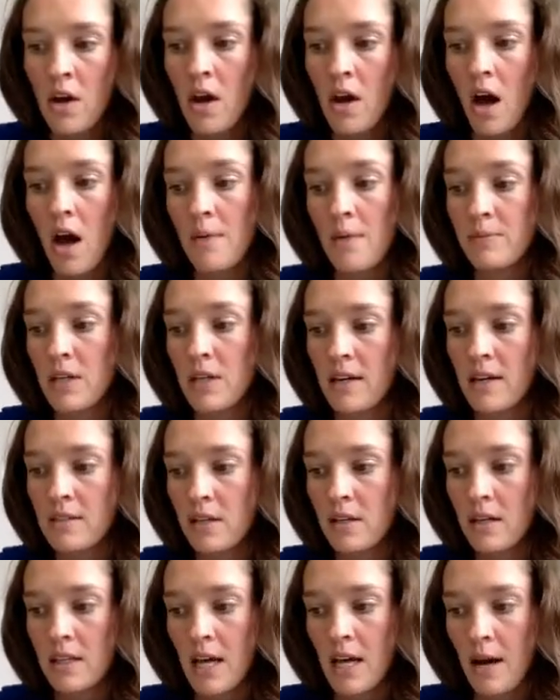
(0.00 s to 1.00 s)
to
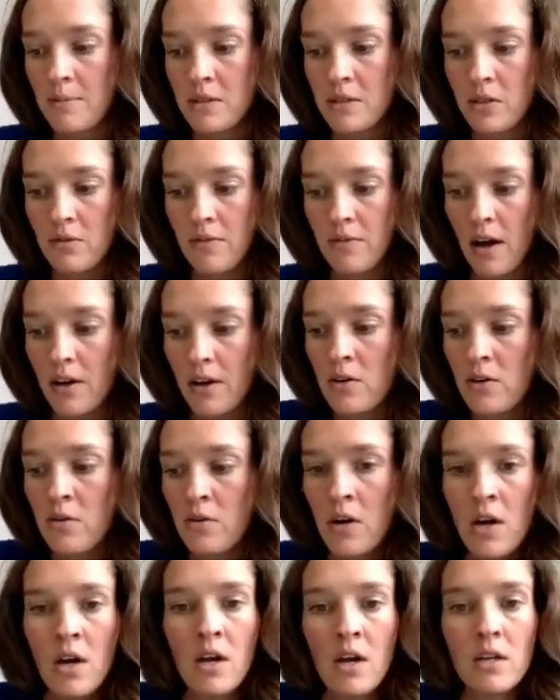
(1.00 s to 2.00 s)
isolate the absolute value.
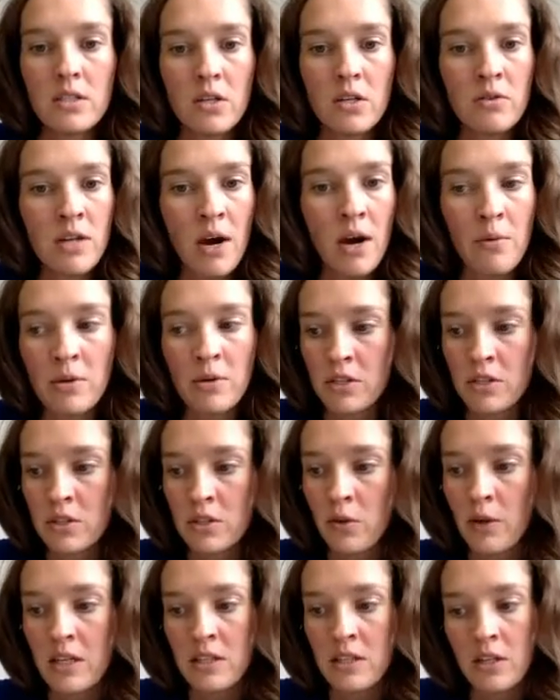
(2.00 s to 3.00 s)
So now we're just
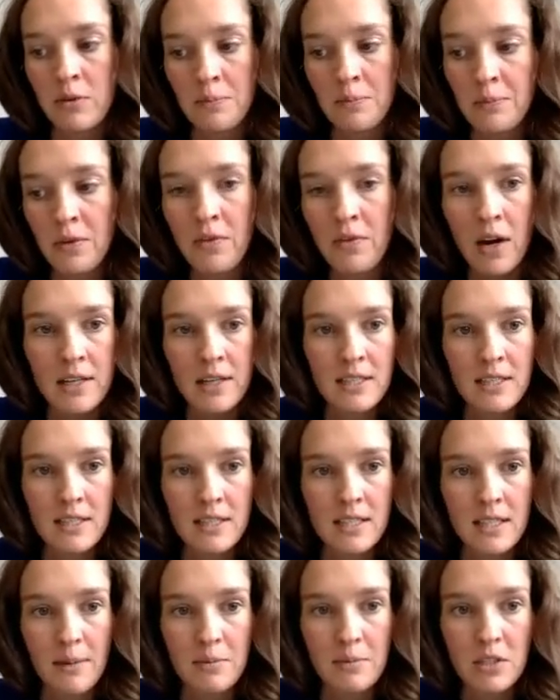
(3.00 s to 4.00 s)
going to move on to
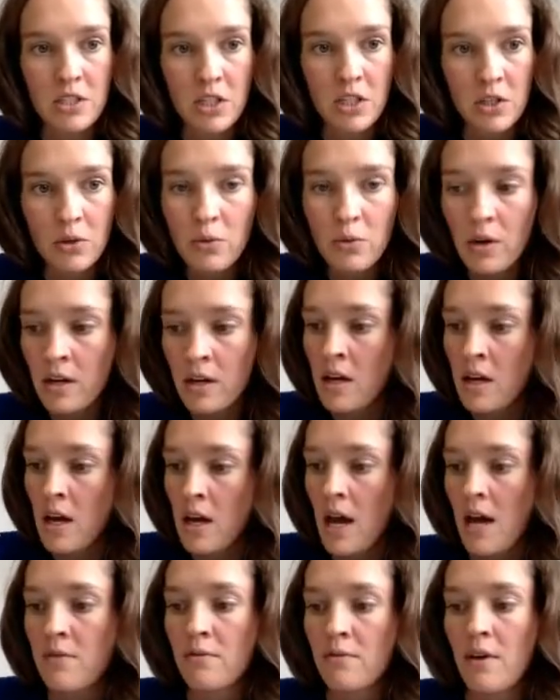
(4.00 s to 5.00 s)
step 2
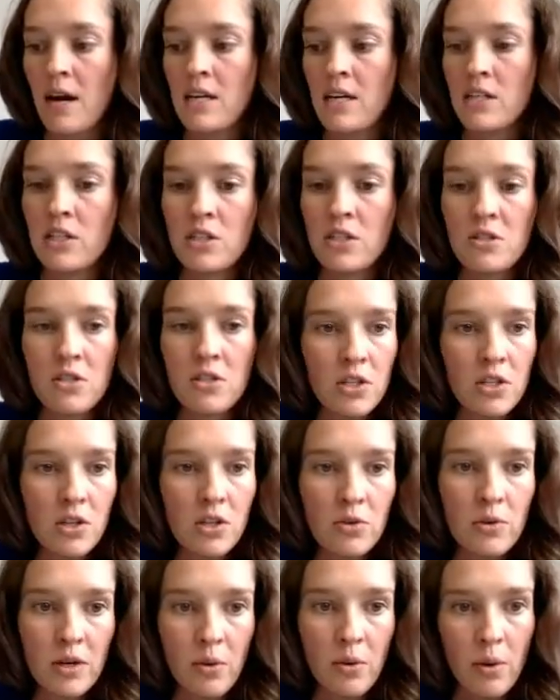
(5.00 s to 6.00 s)
and write
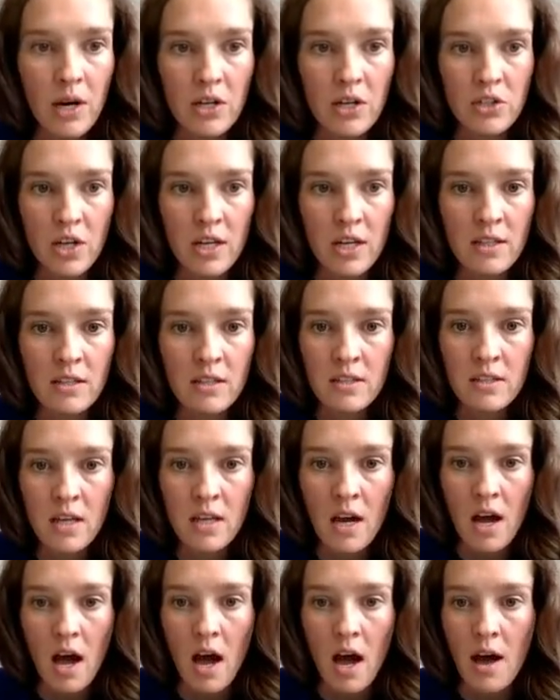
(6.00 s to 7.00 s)
two equations
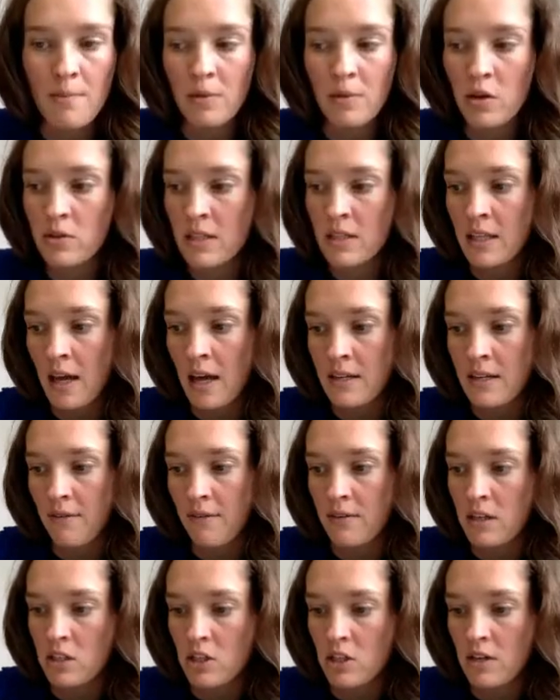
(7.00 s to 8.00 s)
using that
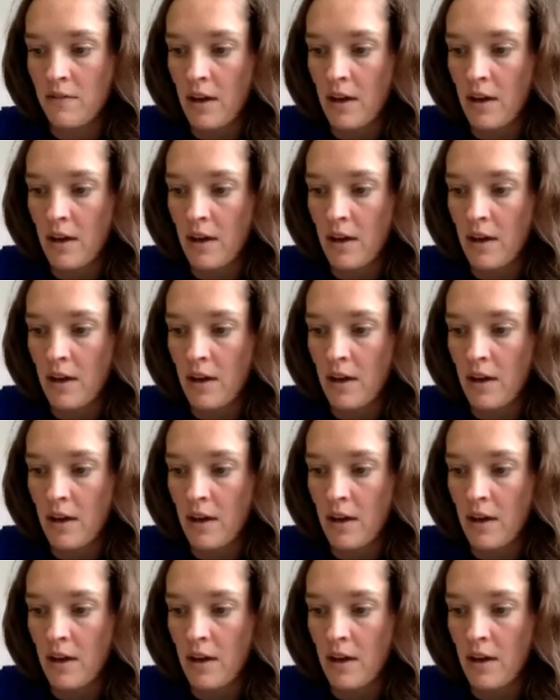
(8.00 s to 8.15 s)
definition of